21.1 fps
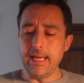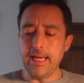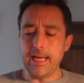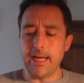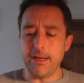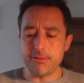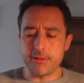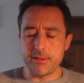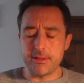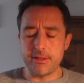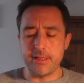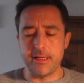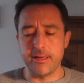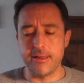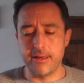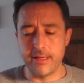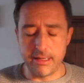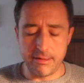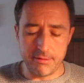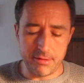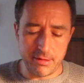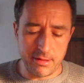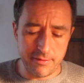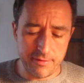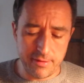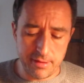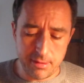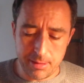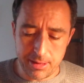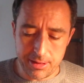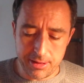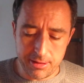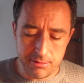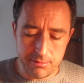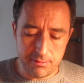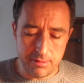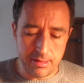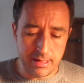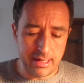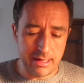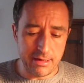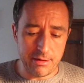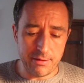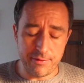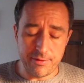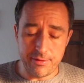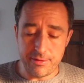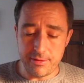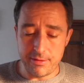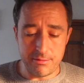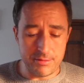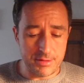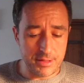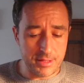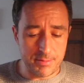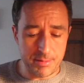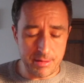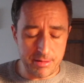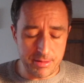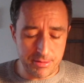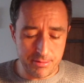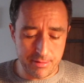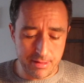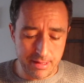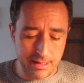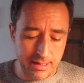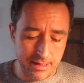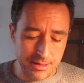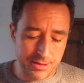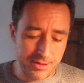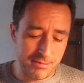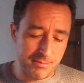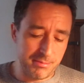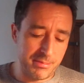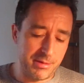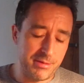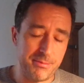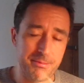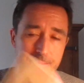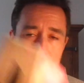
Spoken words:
How do they feel about you, the Hierophant? There was a spiritual connection, but